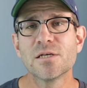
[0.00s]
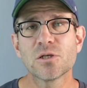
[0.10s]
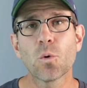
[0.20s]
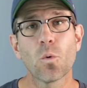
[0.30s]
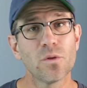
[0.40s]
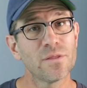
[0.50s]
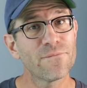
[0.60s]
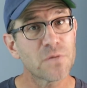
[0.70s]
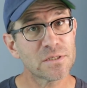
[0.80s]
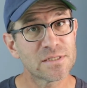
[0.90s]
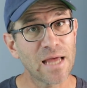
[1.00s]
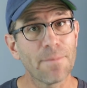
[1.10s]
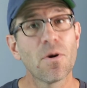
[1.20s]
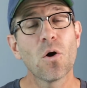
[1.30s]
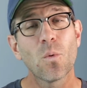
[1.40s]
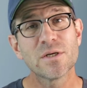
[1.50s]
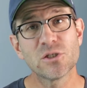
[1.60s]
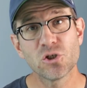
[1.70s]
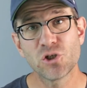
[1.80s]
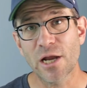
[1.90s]
So the first step was
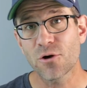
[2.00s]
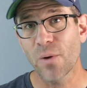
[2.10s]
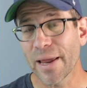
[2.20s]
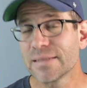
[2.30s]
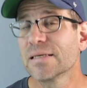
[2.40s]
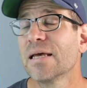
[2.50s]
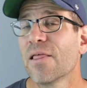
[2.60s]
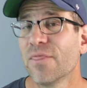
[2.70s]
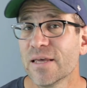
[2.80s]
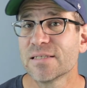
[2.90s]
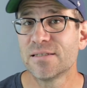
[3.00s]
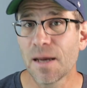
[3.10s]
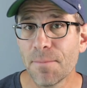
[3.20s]
to generate this